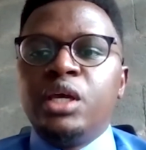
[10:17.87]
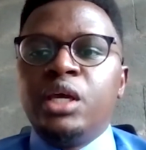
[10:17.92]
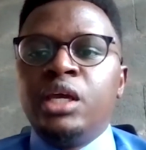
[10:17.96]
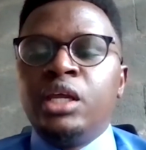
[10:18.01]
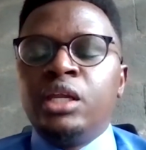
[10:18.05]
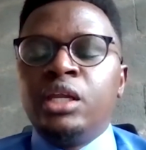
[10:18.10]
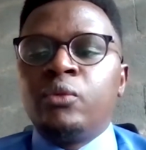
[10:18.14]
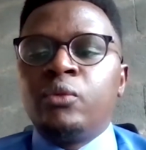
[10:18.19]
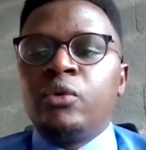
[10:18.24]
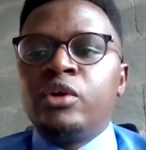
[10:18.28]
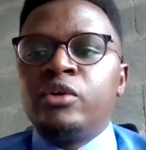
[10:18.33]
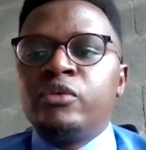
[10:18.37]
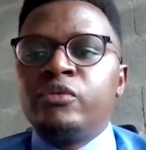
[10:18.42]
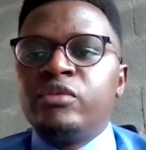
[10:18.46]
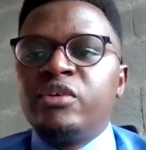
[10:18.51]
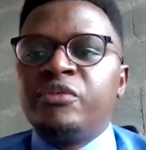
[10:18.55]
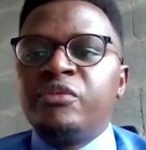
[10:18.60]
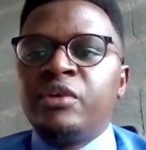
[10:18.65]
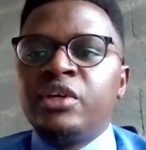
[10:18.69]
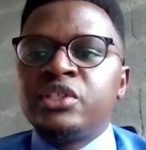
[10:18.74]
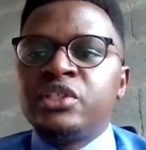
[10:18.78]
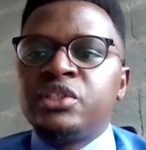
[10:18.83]
And one of the
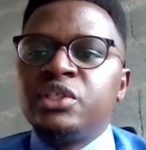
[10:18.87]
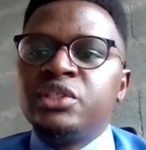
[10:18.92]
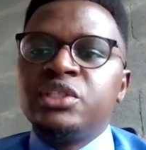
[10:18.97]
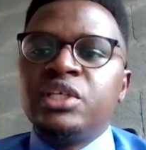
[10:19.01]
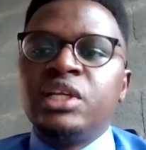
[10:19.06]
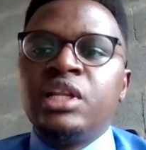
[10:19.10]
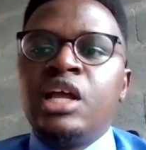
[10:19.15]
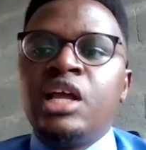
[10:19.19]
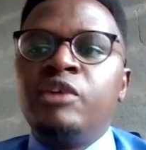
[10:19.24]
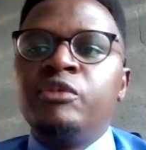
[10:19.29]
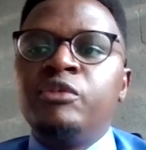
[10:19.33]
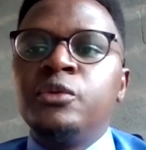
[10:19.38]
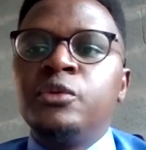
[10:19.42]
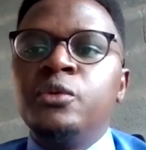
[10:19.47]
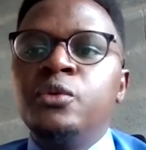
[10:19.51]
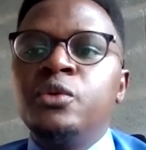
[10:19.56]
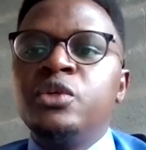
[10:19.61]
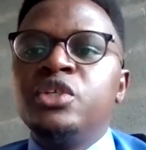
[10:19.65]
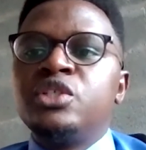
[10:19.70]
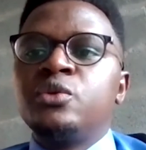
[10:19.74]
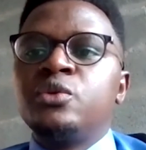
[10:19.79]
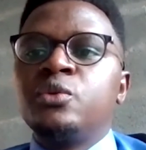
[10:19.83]
first things they'll have to do
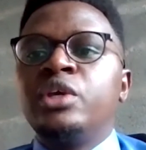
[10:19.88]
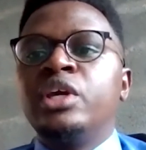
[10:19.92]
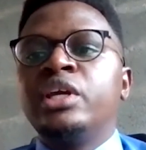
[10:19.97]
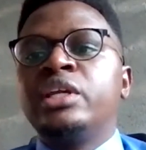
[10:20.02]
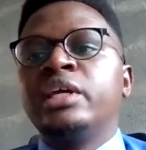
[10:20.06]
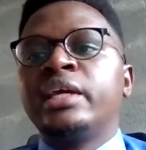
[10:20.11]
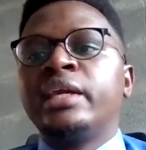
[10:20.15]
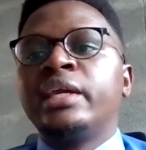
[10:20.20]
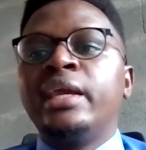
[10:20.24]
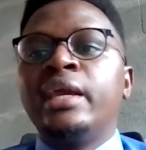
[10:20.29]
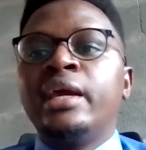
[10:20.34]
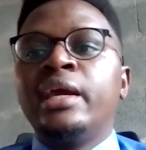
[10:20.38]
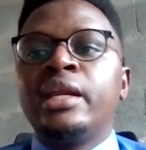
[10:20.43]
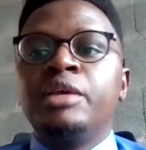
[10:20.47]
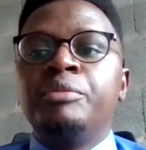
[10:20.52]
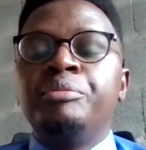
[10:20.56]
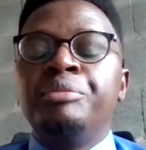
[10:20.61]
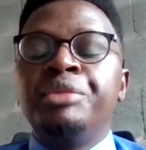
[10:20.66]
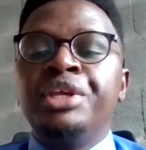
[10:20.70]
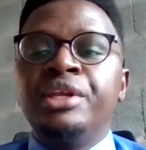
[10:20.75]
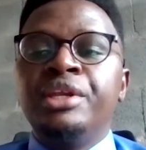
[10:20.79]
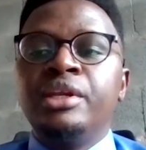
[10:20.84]
is to get a
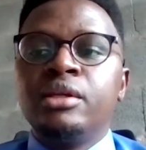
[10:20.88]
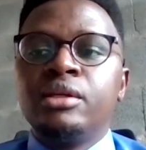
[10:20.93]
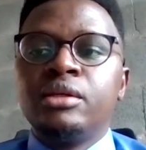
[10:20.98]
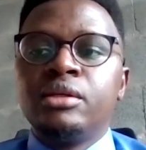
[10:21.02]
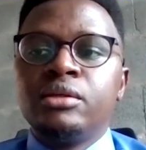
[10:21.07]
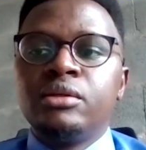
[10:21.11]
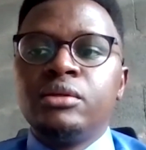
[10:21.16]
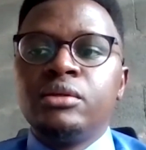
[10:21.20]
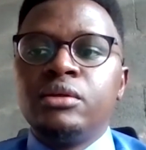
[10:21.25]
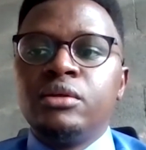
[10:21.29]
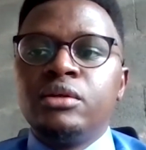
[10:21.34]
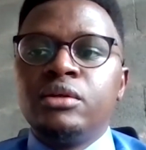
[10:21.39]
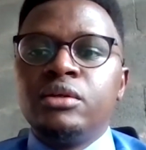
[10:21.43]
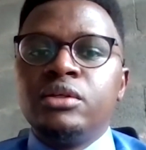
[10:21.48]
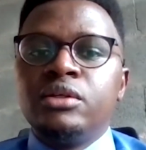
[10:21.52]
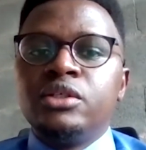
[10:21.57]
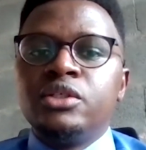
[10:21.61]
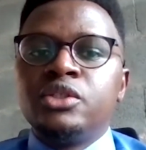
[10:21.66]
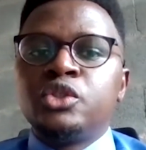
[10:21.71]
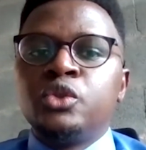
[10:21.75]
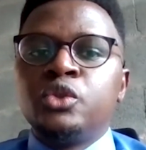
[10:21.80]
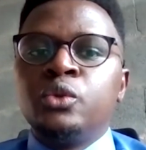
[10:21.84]
KRA PIN.
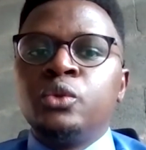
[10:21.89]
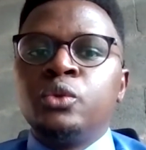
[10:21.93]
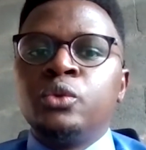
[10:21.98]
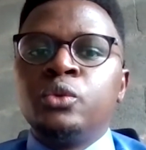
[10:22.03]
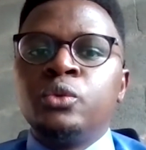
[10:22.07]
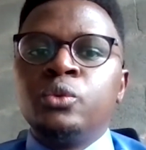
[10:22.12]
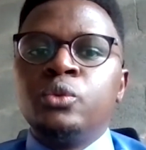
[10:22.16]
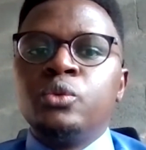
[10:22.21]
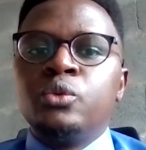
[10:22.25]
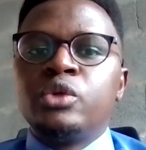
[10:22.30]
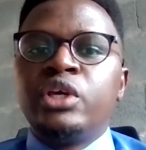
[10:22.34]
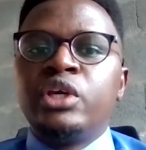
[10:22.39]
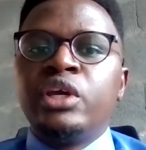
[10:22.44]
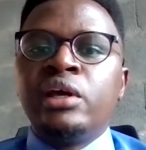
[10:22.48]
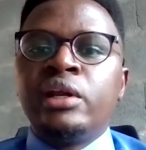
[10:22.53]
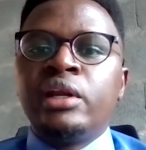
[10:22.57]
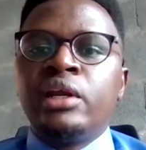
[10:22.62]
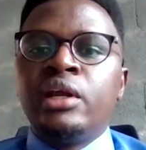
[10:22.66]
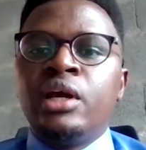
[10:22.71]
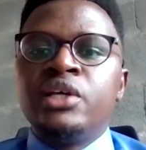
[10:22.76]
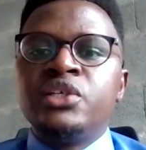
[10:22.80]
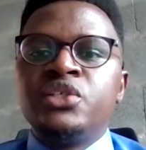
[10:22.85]
So
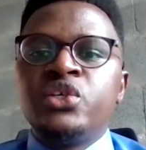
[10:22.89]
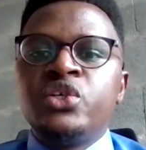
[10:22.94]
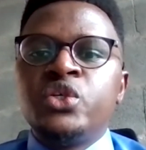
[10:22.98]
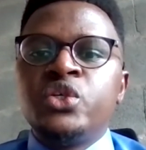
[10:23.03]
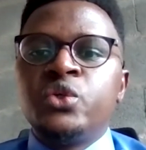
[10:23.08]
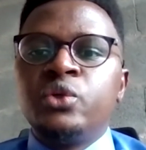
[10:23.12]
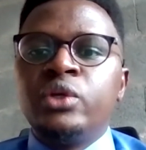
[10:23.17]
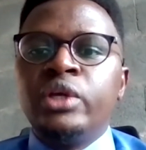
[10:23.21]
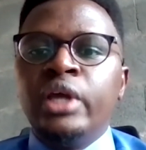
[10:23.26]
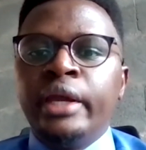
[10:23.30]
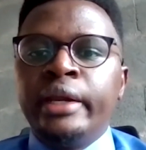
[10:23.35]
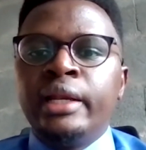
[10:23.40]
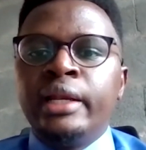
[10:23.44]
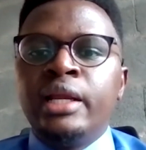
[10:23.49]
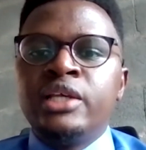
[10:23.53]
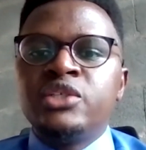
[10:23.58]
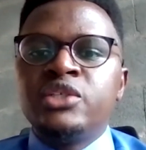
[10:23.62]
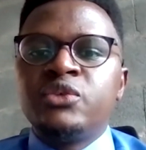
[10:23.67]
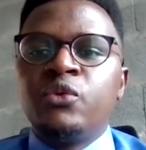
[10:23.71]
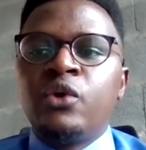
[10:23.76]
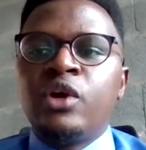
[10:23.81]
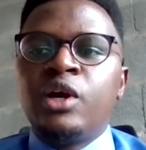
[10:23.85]
KRA has issued
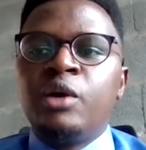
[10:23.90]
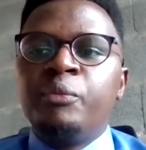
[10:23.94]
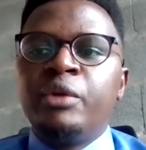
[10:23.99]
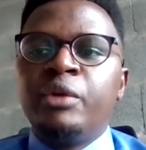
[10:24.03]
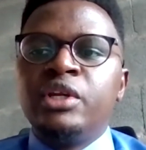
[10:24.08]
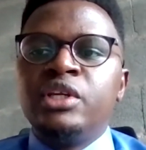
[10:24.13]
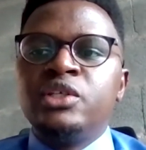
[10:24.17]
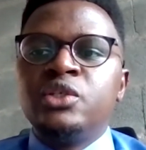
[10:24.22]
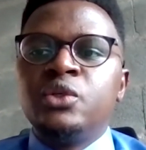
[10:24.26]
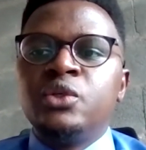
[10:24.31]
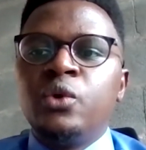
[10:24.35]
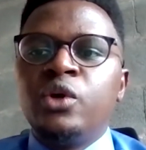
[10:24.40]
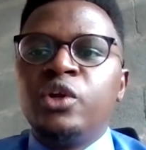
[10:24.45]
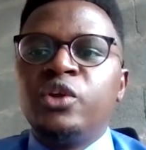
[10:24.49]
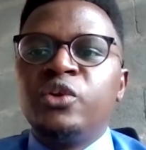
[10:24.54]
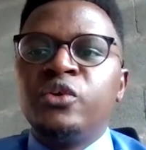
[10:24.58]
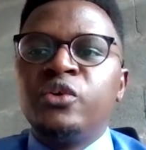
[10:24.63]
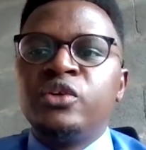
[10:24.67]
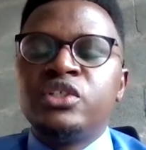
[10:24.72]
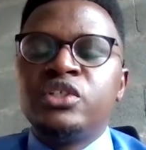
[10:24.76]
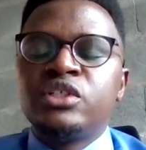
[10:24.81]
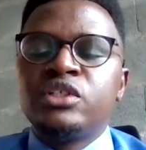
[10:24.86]
guidelines for companies who are
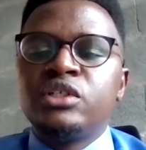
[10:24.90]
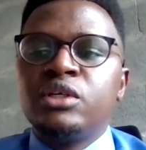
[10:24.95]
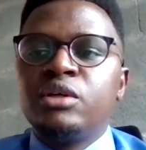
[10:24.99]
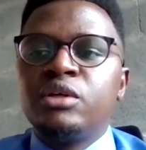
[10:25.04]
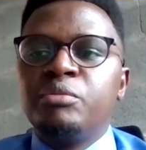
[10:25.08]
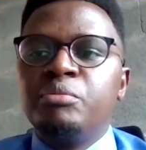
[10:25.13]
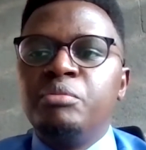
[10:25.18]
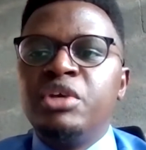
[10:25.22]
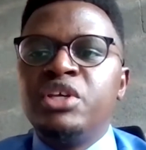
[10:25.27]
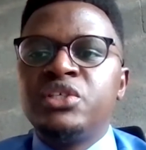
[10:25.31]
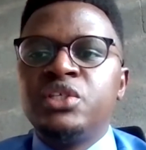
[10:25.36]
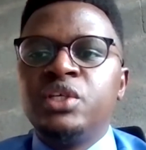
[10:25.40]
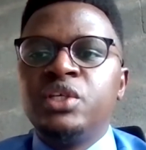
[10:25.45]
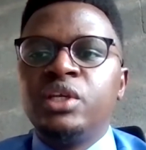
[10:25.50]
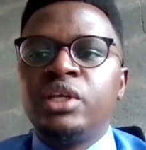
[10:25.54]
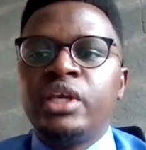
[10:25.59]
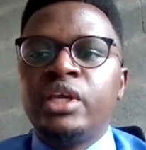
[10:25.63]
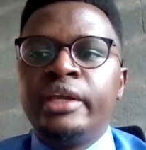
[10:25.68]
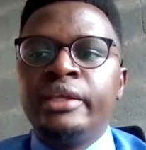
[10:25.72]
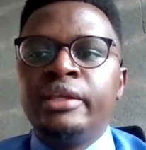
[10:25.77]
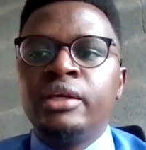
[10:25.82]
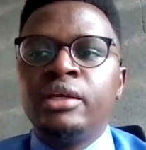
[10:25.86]
not based in
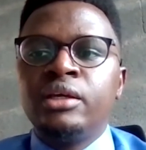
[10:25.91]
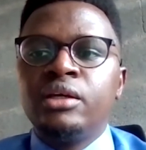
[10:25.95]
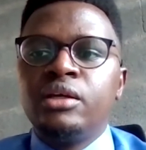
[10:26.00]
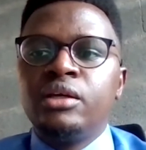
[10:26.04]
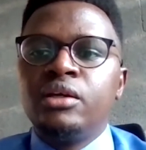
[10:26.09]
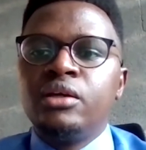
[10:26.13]
Kenya